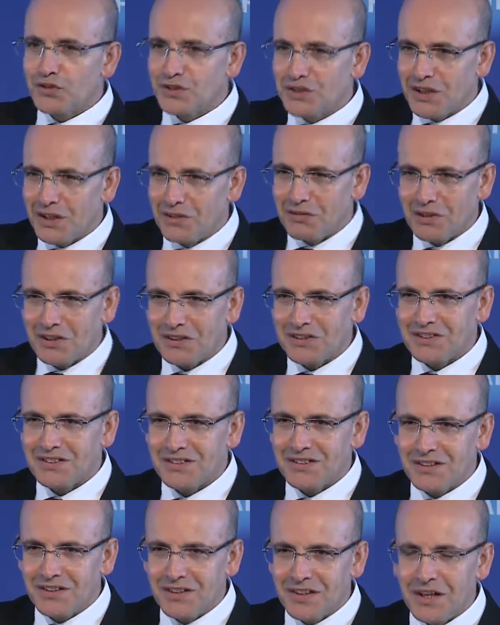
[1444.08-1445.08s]
savings
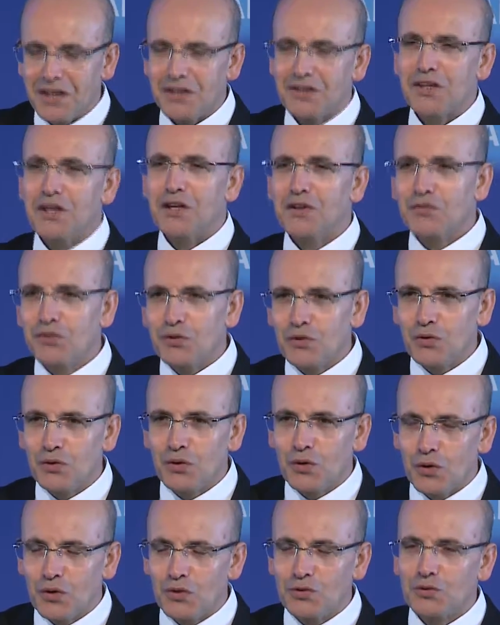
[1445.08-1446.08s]
and therefore
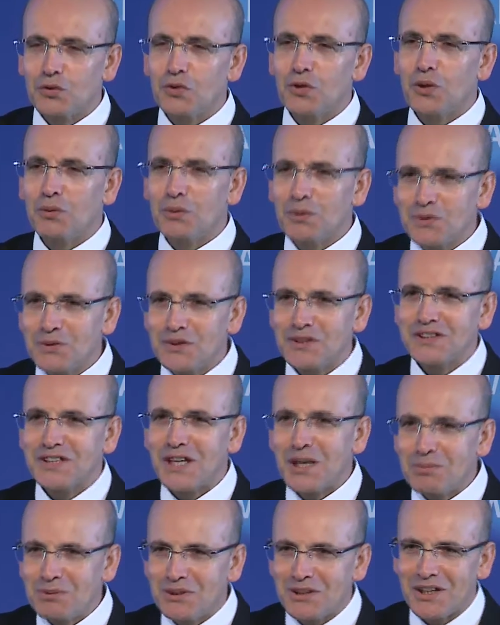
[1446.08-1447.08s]
on global risk
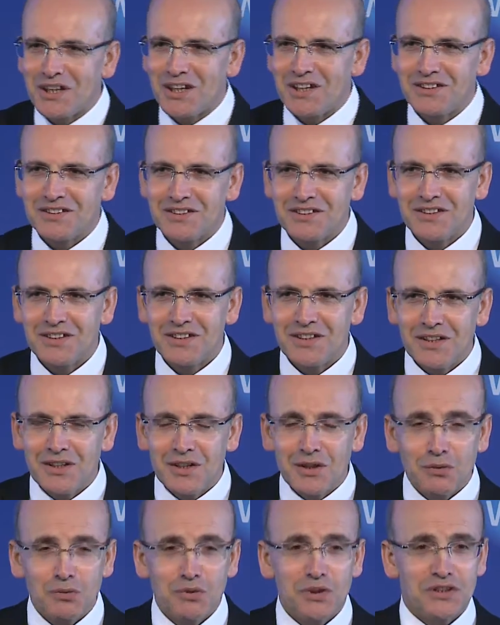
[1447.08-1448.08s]
appetite,
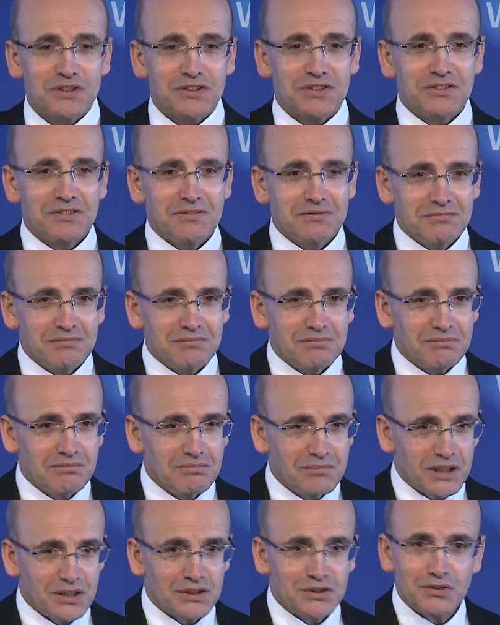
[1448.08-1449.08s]
which
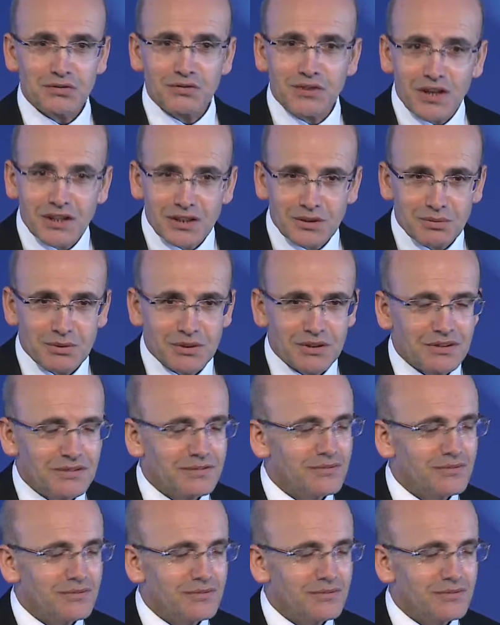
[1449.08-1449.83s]
makes you vulnerable.